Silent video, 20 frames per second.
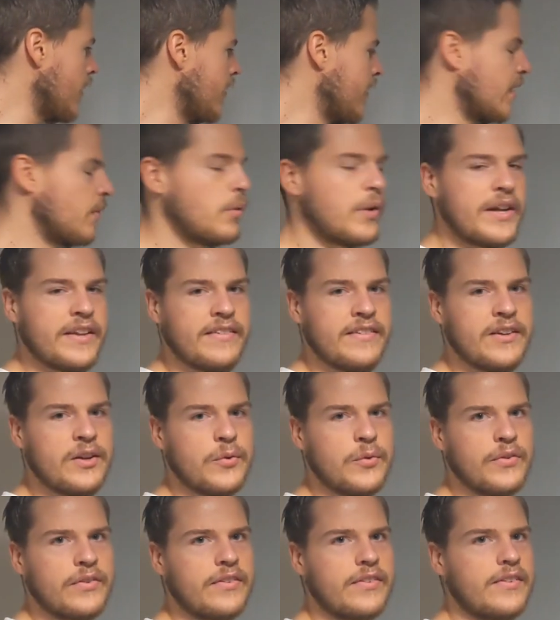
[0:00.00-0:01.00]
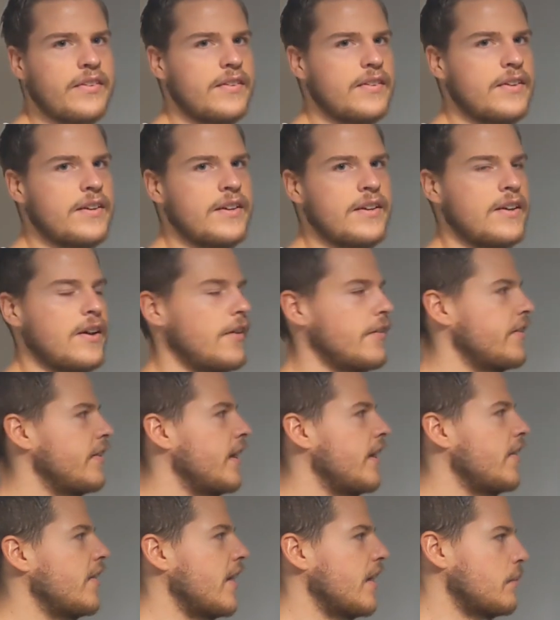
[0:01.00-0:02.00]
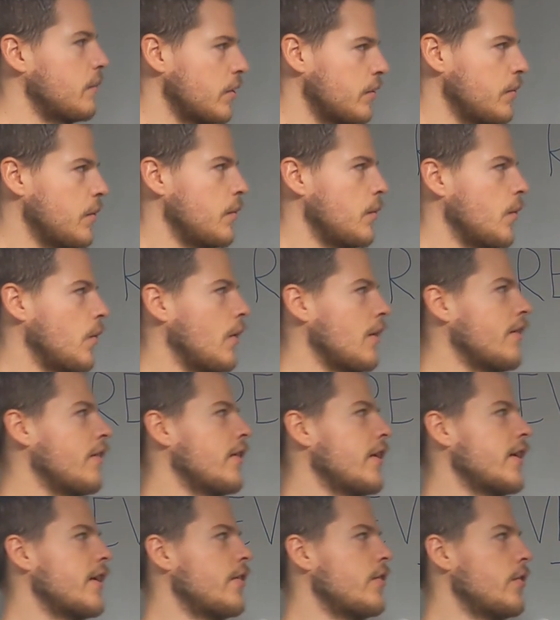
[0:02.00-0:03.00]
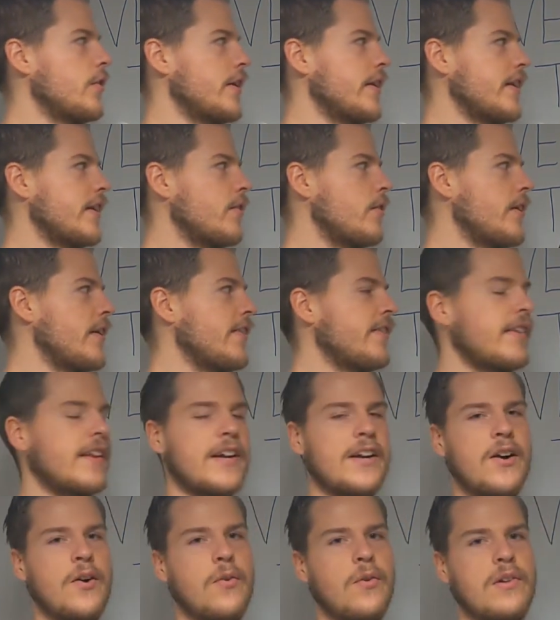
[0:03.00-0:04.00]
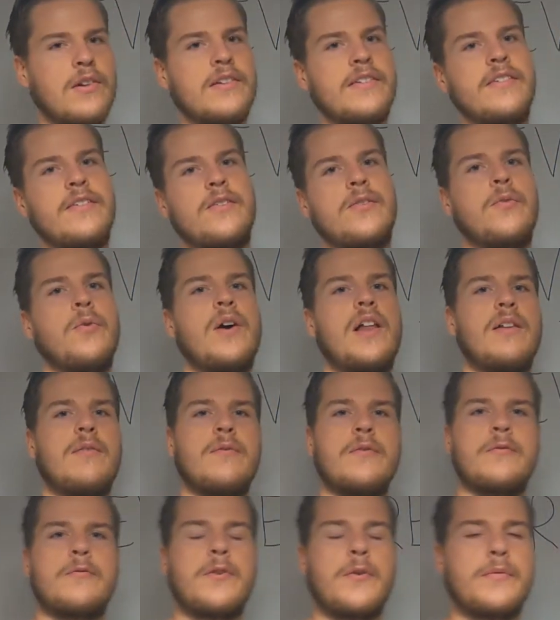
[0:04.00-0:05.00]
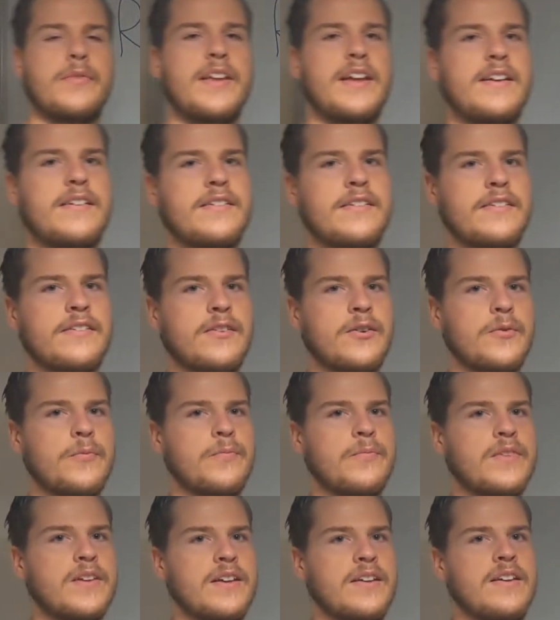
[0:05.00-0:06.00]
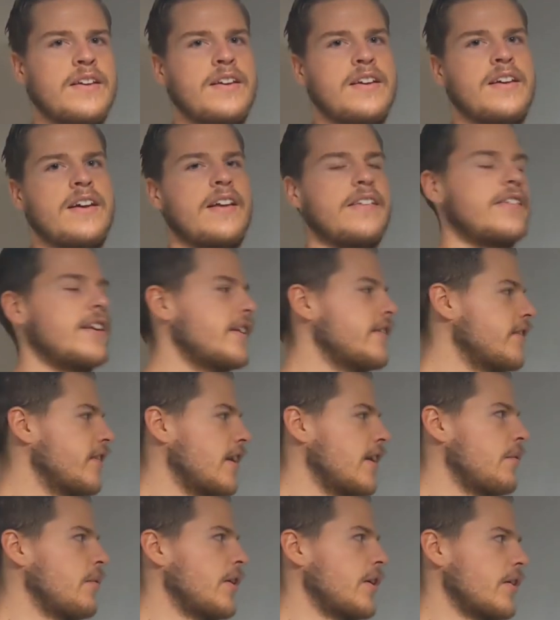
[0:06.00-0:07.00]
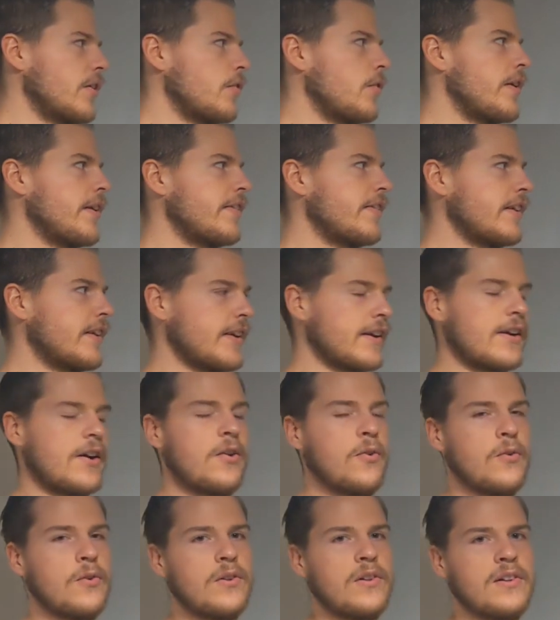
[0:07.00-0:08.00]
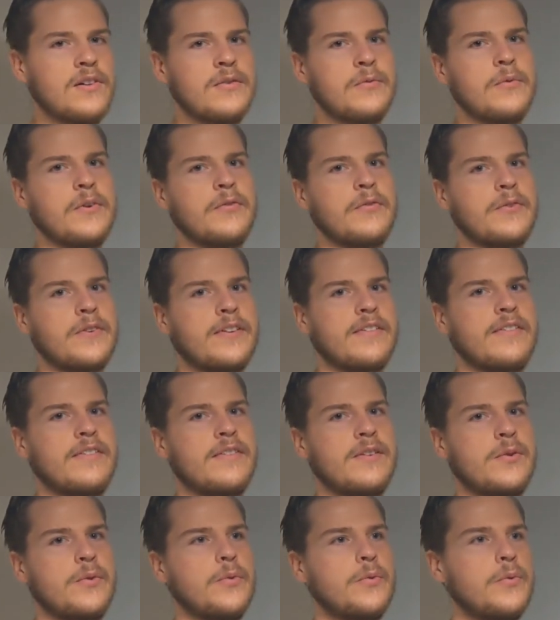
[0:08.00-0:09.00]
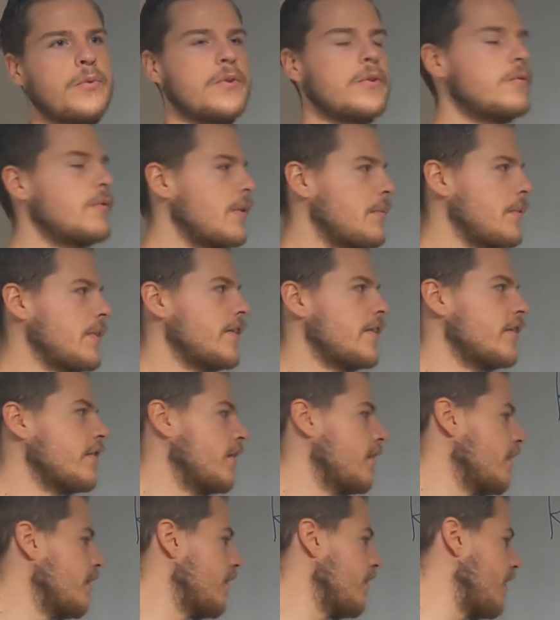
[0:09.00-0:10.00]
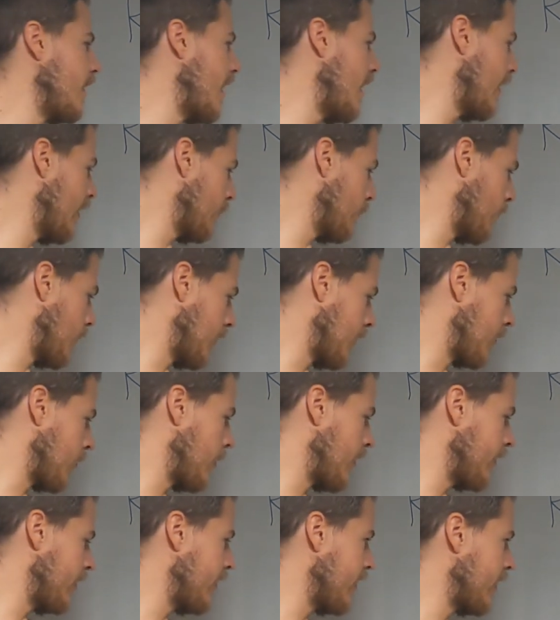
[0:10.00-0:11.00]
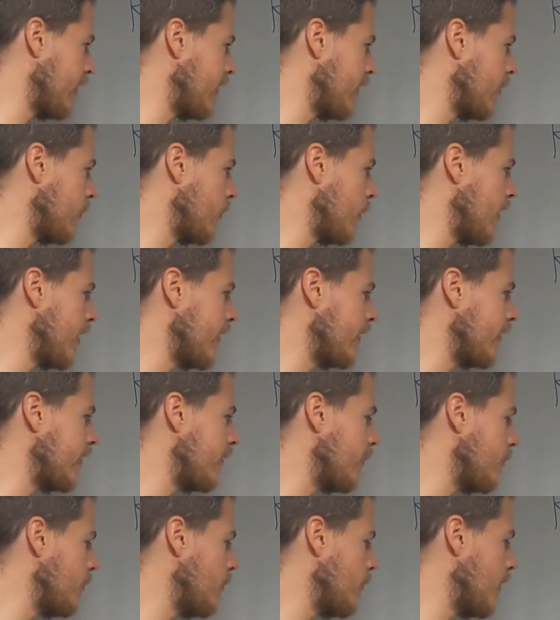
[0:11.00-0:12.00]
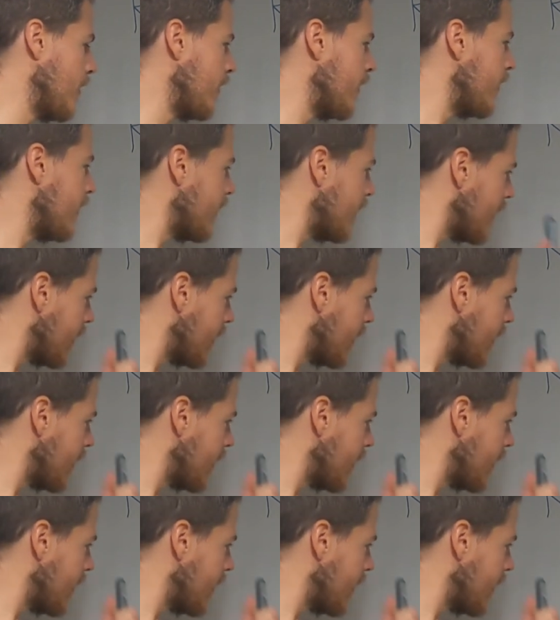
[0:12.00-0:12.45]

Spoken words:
the weight used on Saturday, but we would also increase the goal to 12 from 10. So essentially we're increasing the goal with 2 repetitions, and we're decreasing the weight with